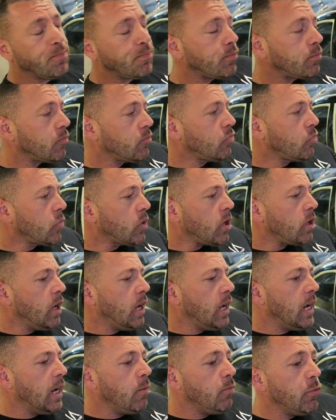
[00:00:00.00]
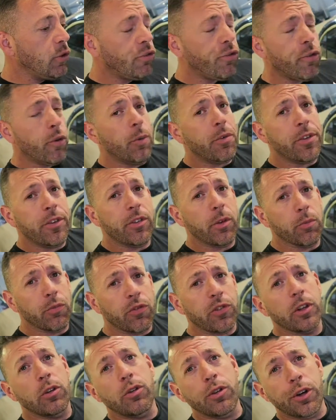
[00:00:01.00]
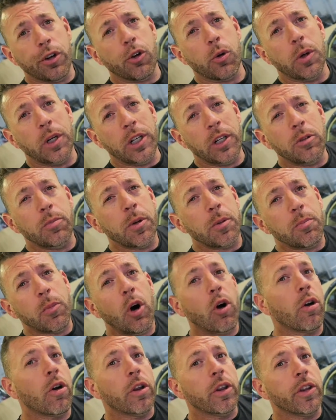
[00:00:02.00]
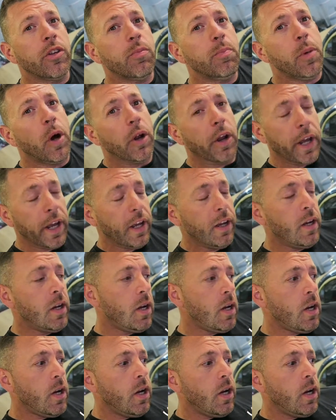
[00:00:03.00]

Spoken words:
The truth is, I'm still going to do a little bit more on this bonnet,